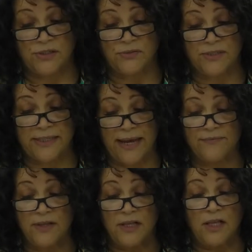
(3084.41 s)
So staff
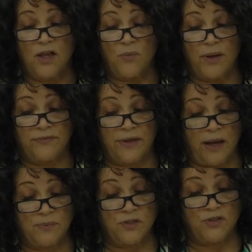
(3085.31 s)
will have the
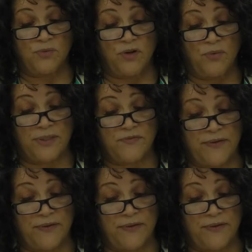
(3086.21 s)
option to request